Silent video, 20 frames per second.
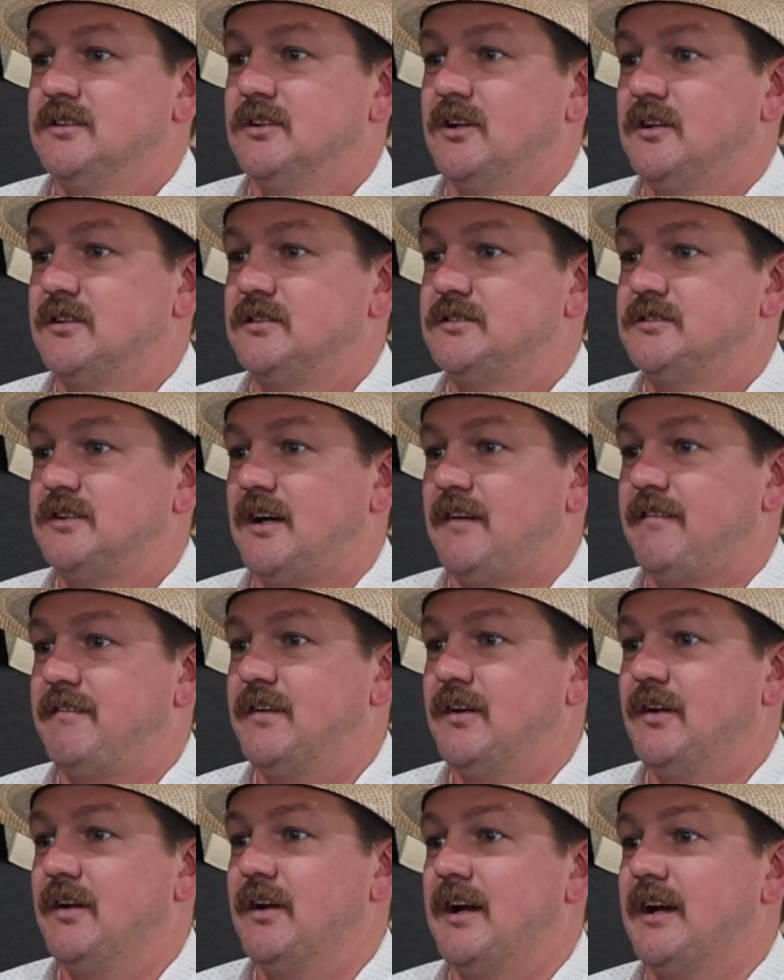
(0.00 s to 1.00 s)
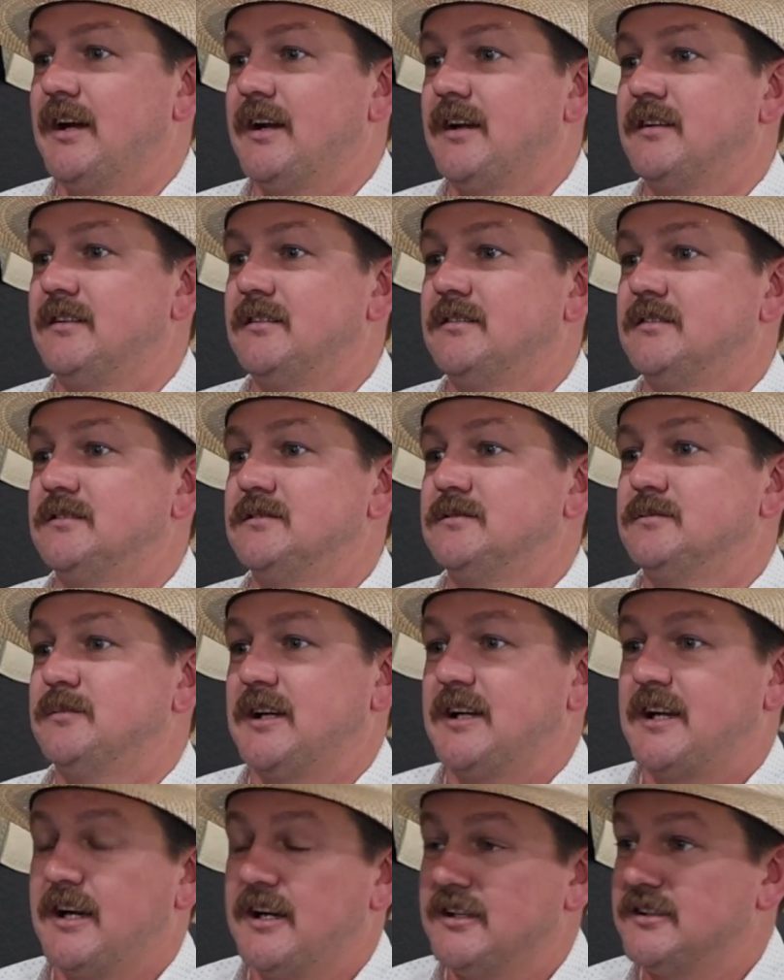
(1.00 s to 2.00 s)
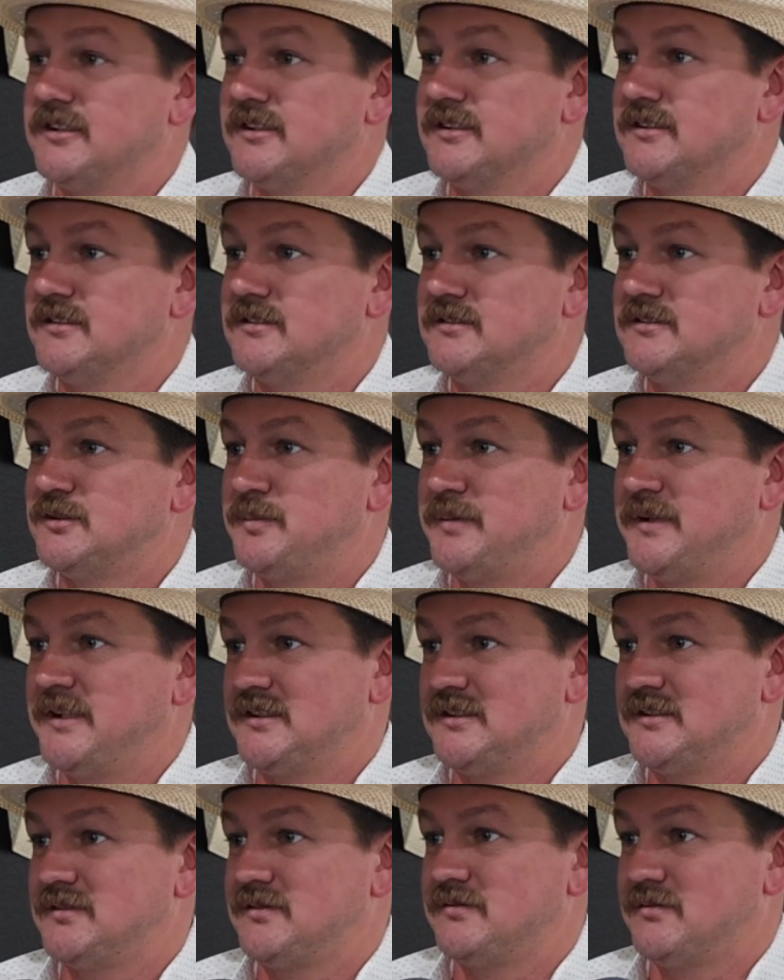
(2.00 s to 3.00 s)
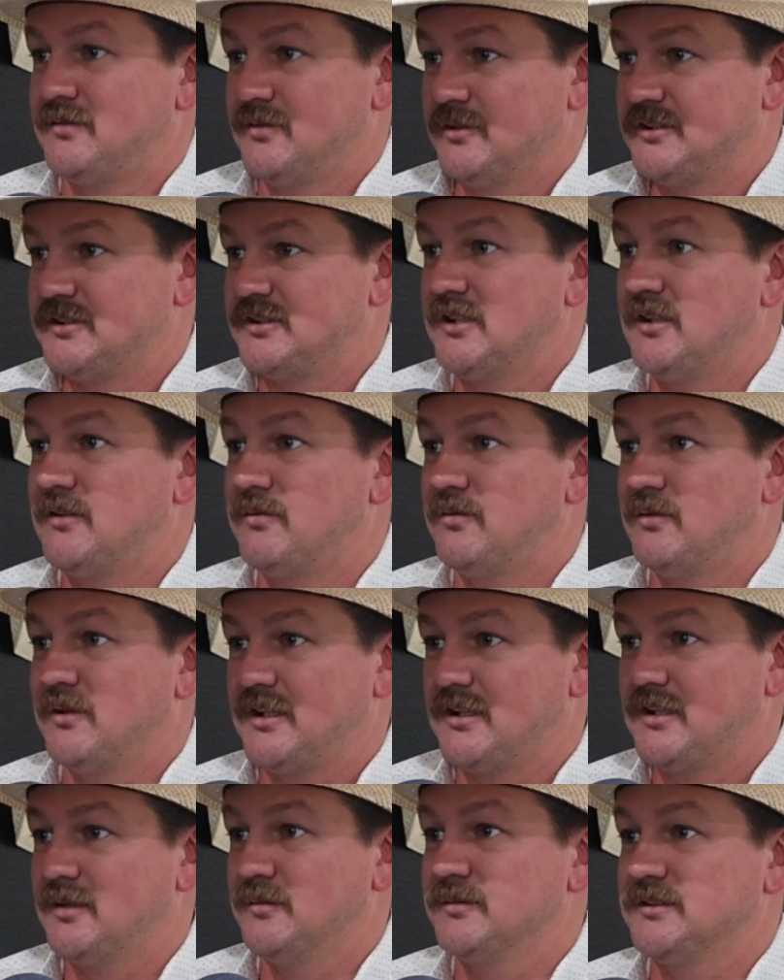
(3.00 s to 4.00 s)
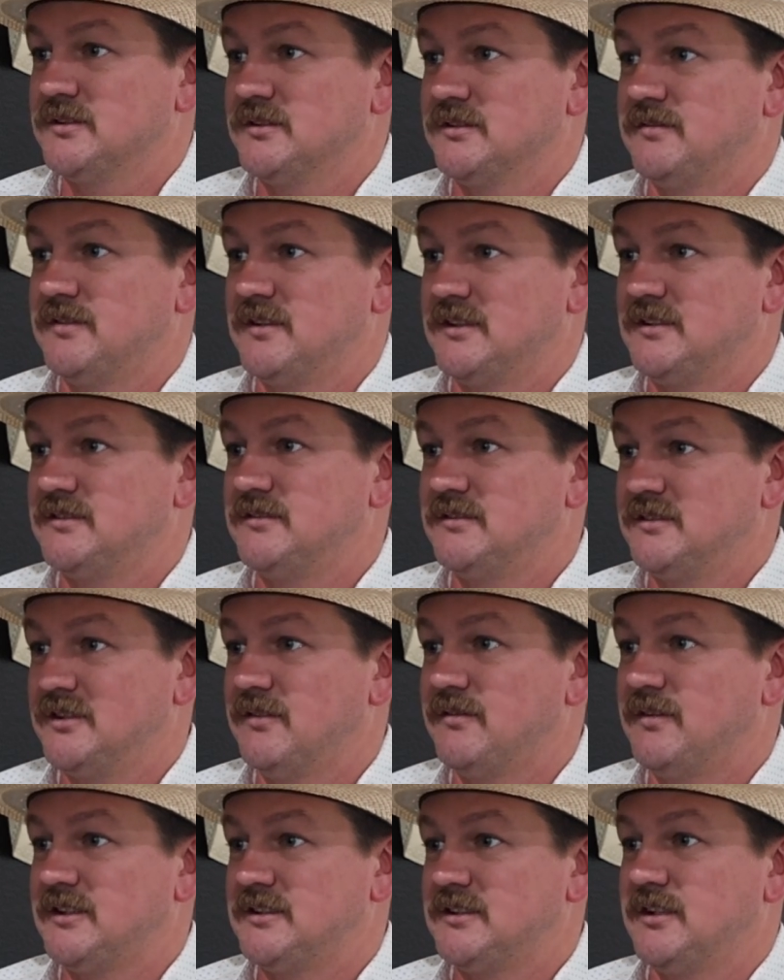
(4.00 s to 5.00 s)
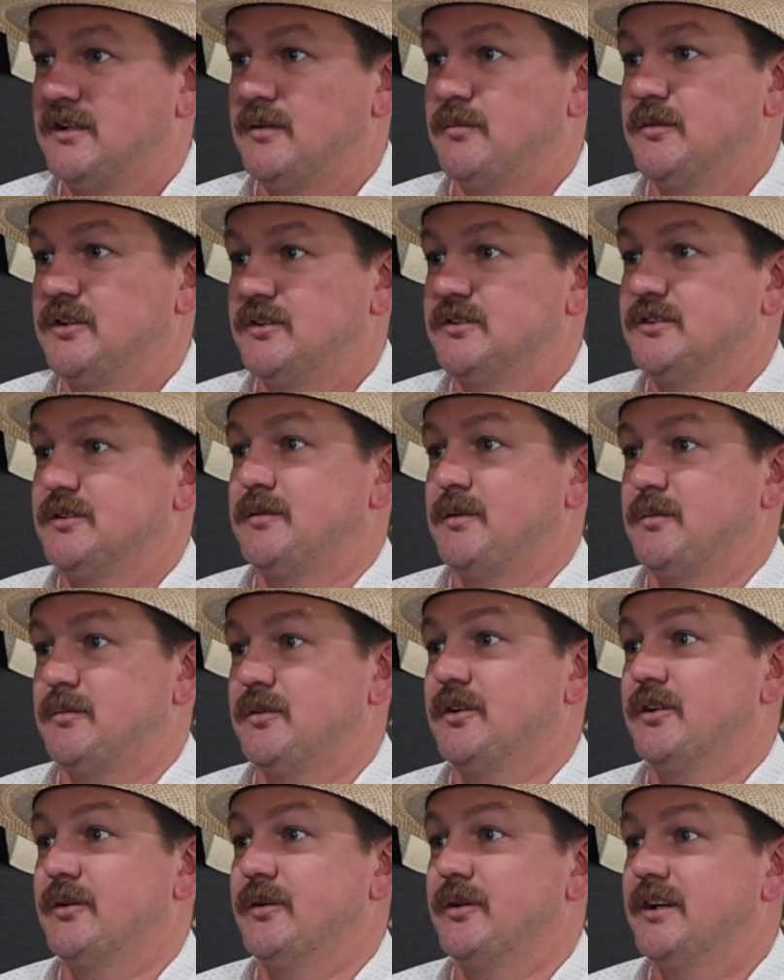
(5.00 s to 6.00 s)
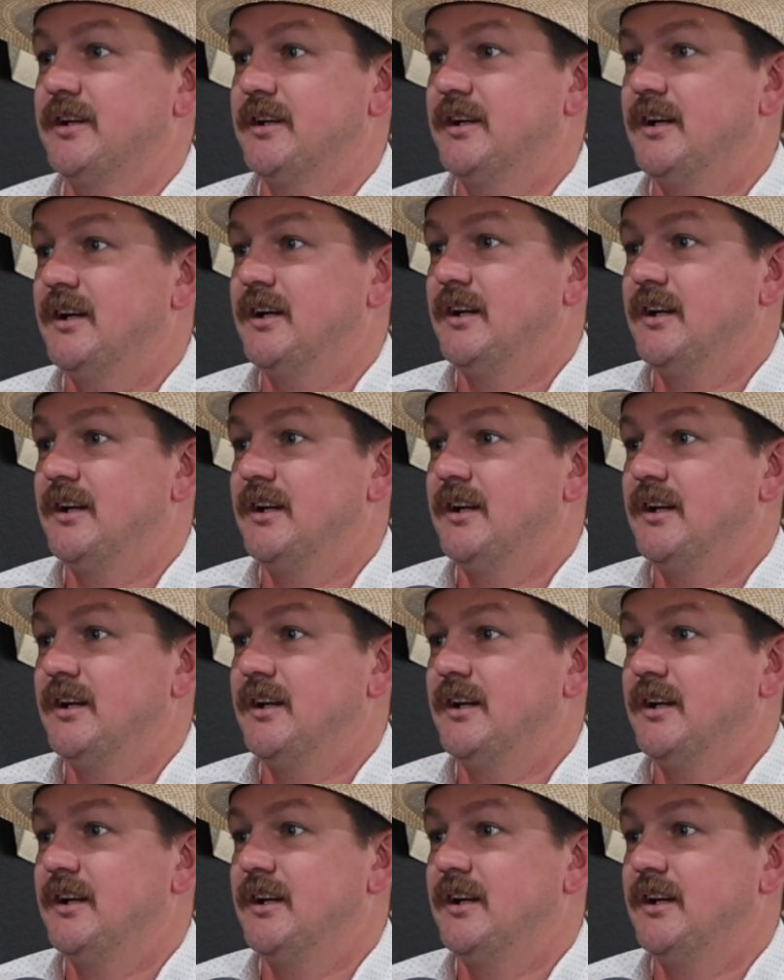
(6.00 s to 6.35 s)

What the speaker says: I feel like my character speaks for itself when it comes to if I tell you I'm gonna do something, I'm gonna do it.